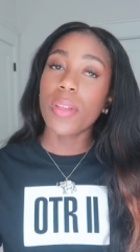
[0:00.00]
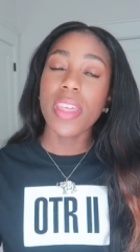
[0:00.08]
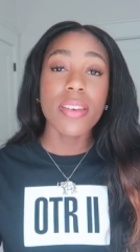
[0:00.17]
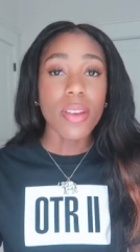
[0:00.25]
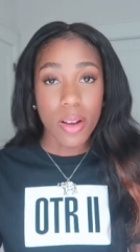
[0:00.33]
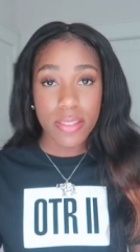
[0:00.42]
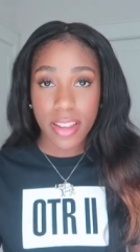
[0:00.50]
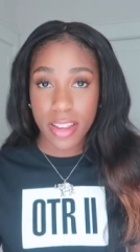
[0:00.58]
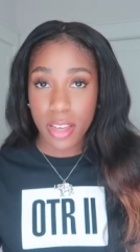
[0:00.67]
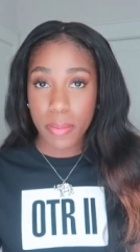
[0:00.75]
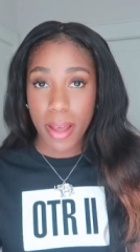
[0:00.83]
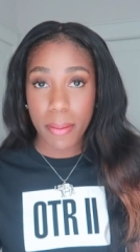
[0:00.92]
what they don't tell
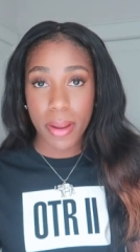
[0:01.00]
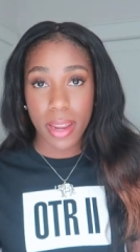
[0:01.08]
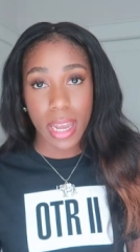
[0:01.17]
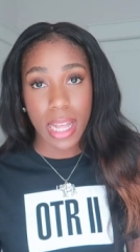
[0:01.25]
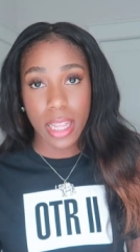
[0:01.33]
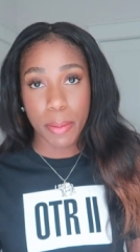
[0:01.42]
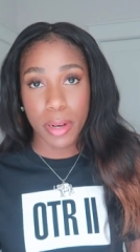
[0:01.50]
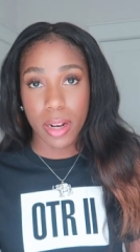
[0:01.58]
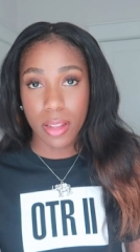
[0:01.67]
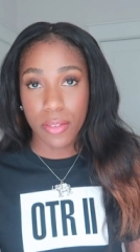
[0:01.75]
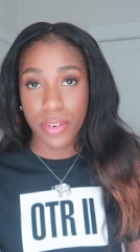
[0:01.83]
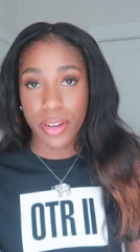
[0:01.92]
you about being a labor and
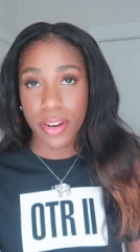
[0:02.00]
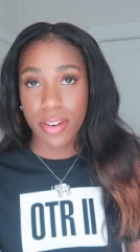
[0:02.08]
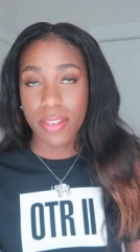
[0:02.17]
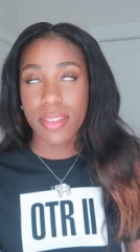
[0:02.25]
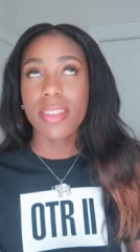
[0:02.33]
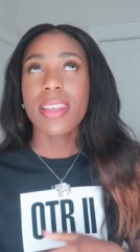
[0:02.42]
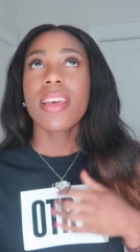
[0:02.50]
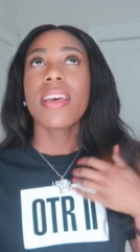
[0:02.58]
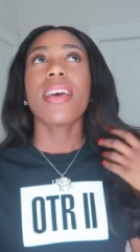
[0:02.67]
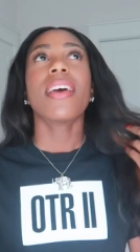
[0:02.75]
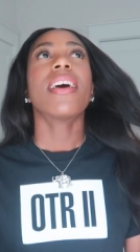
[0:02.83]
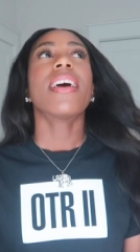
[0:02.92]
delivery nurse
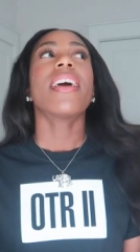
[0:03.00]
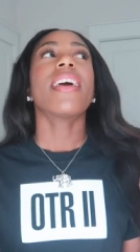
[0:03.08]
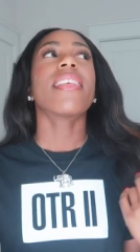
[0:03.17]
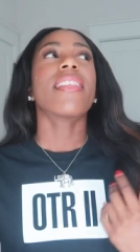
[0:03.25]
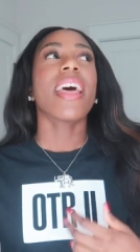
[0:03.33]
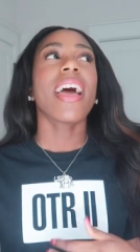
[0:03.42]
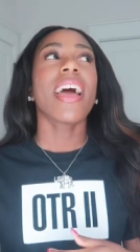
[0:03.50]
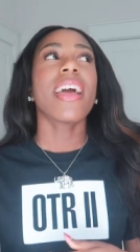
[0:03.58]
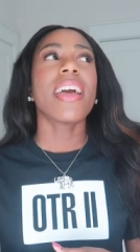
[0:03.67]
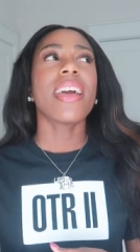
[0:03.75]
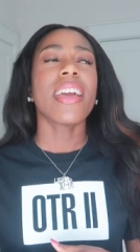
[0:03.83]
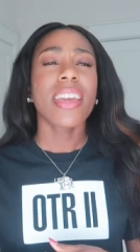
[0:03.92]
is that
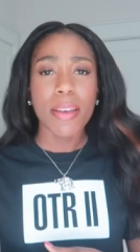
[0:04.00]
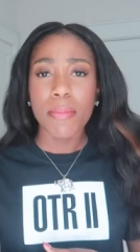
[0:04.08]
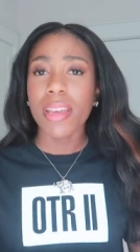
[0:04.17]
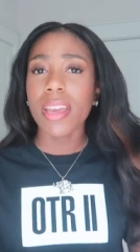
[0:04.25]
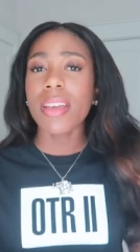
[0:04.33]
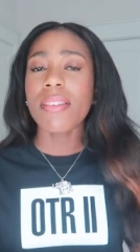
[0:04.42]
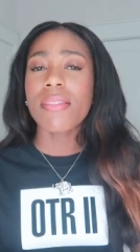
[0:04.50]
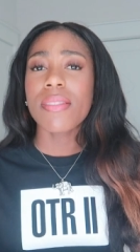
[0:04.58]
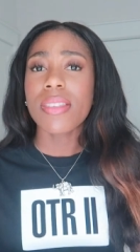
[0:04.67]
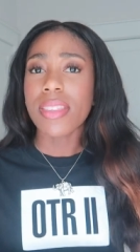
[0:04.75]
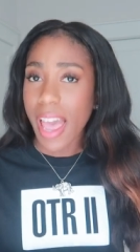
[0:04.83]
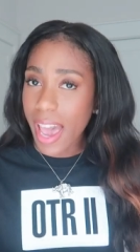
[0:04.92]
it can be
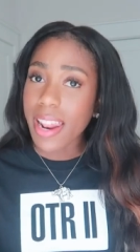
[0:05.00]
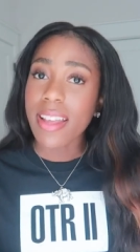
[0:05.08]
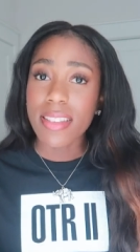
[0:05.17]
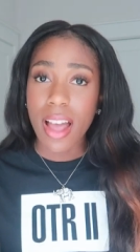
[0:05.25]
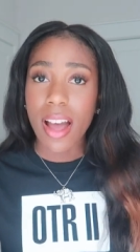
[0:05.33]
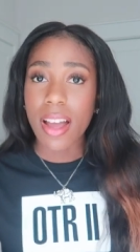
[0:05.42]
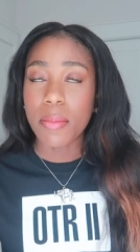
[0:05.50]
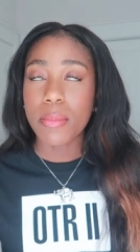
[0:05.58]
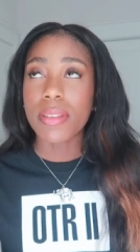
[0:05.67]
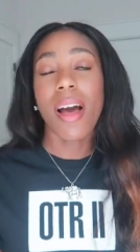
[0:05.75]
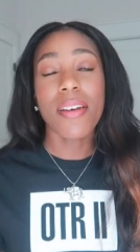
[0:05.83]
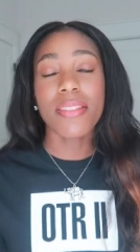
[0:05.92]
sad at
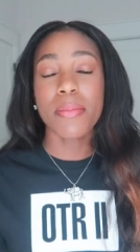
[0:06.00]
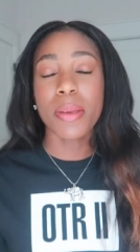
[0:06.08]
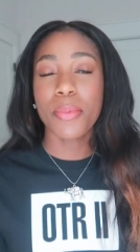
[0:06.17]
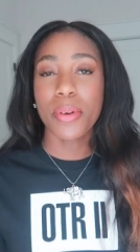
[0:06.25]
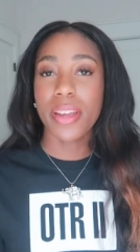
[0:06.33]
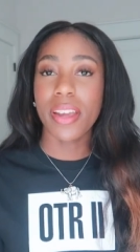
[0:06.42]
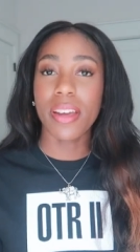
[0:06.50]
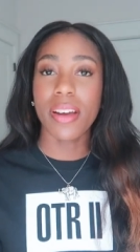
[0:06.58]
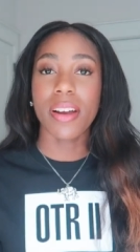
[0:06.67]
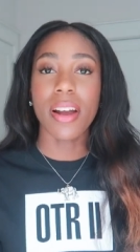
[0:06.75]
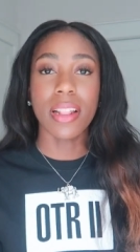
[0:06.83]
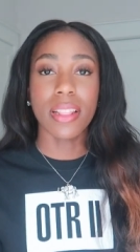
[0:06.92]
times. Often people
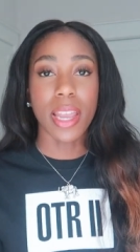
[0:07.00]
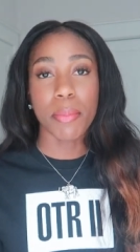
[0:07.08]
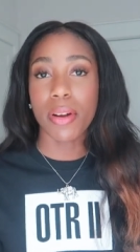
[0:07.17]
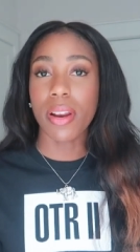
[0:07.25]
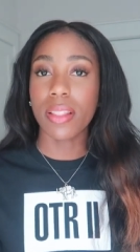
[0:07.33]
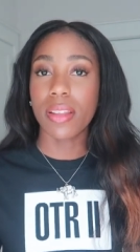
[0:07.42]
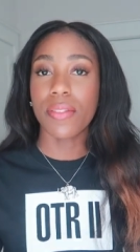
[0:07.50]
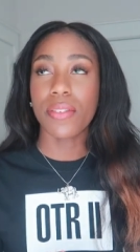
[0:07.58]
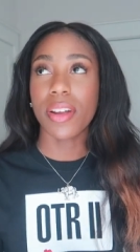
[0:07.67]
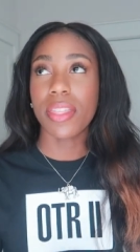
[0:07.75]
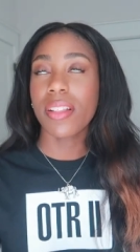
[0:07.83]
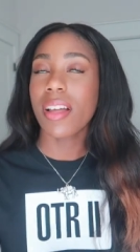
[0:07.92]
hear a labor and
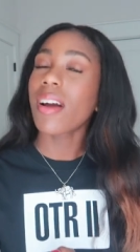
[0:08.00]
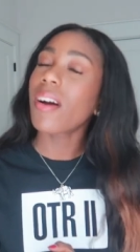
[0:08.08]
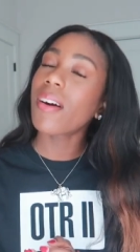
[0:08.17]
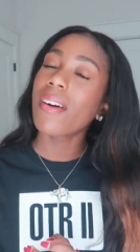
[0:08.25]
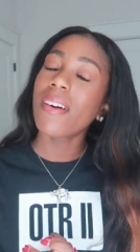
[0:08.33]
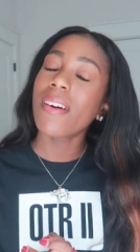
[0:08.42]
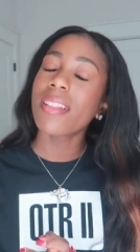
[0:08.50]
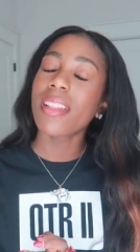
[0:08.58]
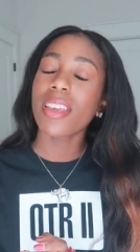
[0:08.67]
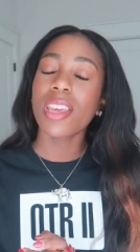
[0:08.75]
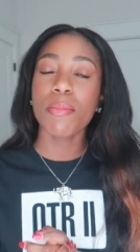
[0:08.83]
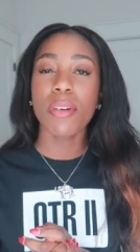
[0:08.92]
delivery and they're like, oh,
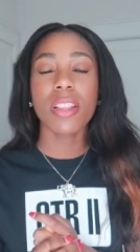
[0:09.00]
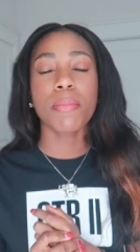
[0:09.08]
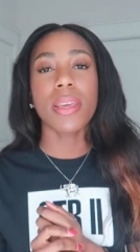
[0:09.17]
like you must